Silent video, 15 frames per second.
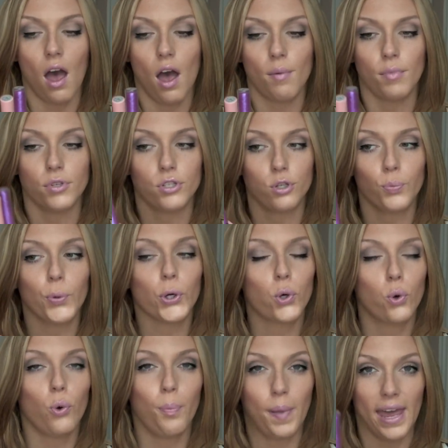um, a super
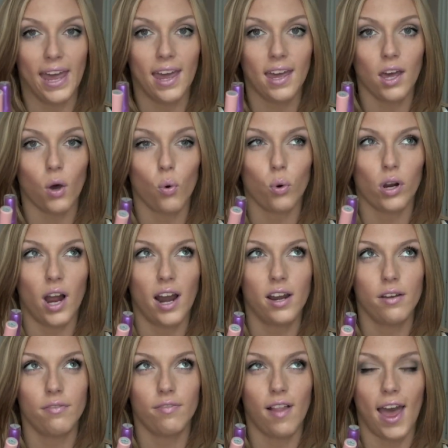cool pink, or
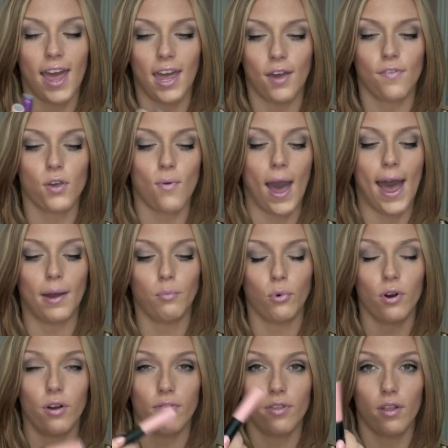kind of like if you add
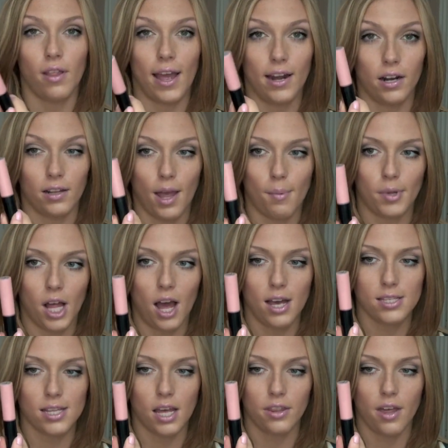more of the lighter lip
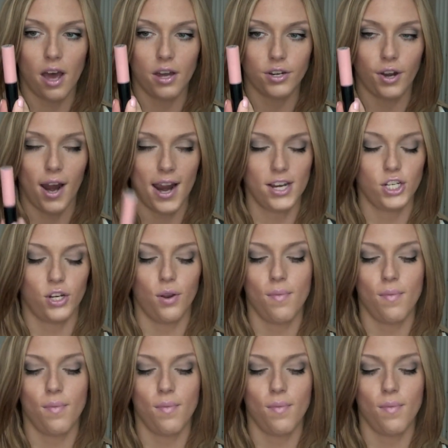gloss at the underage,